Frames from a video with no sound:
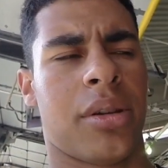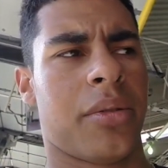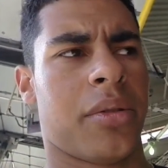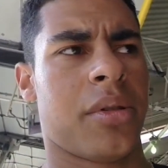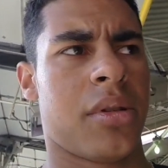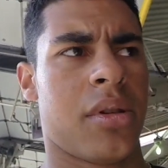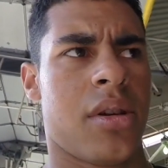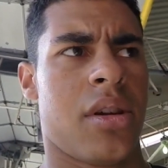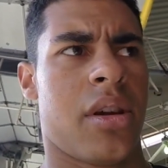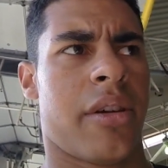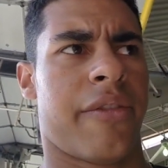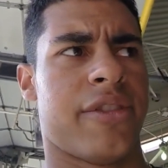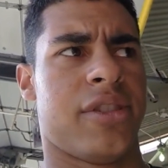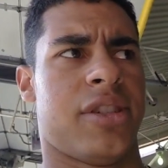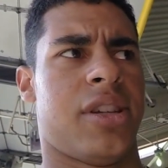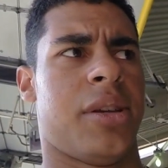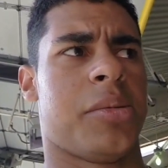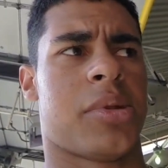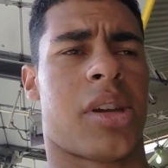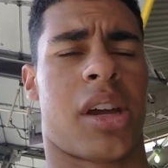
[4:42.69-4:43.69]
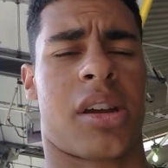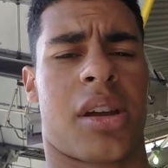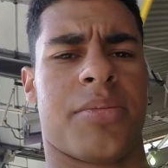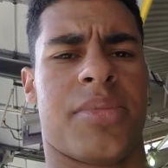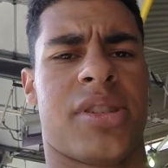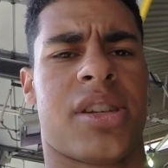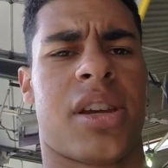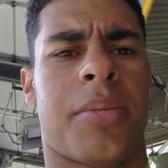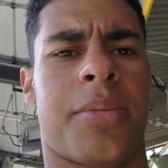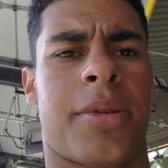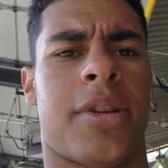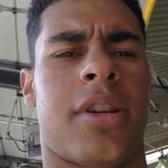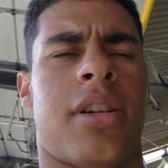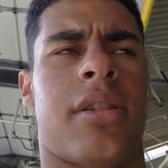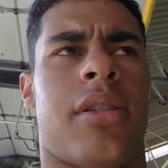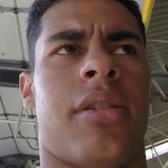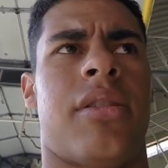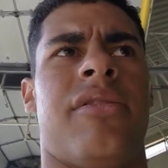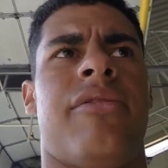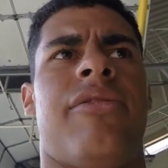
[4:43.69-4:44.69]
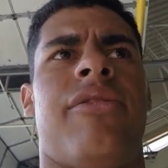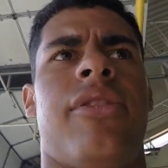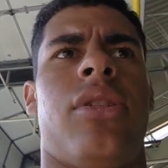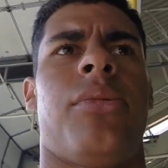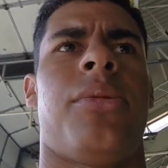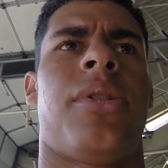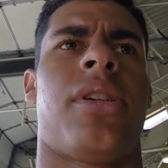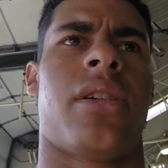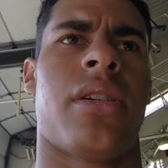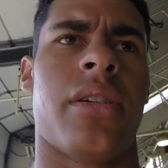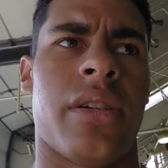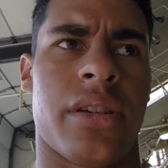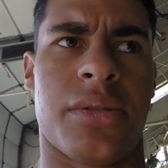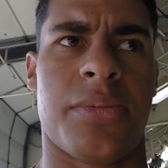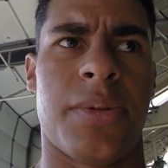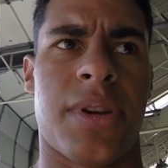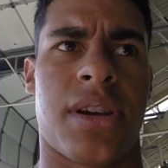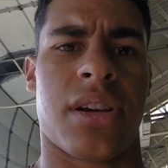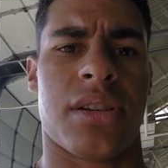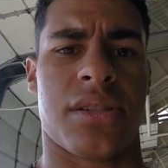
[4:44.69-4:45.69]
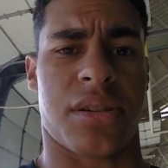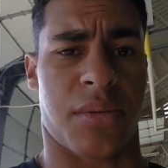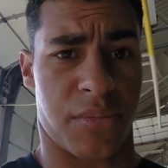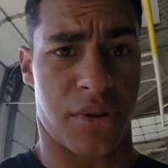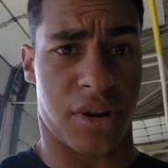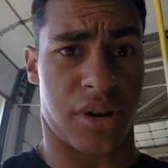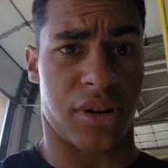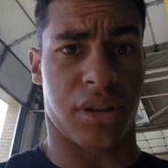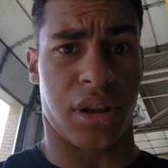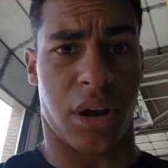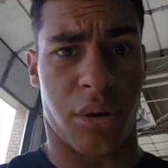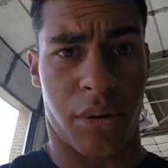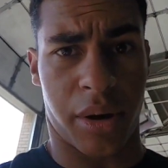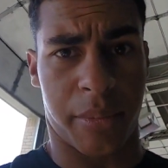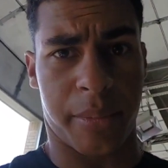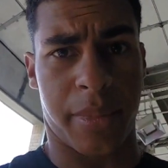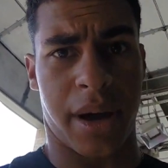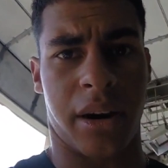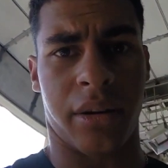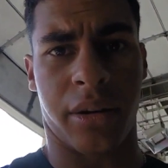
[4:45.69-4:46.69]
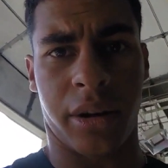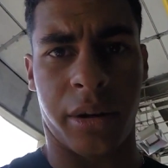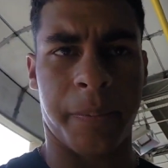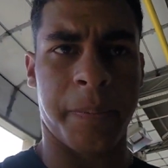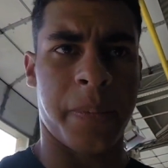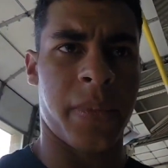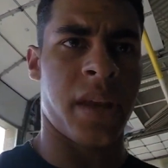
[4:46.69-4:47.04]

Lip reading: If it seems like I'm skimping out on filming it, it's because I'm running low on battery.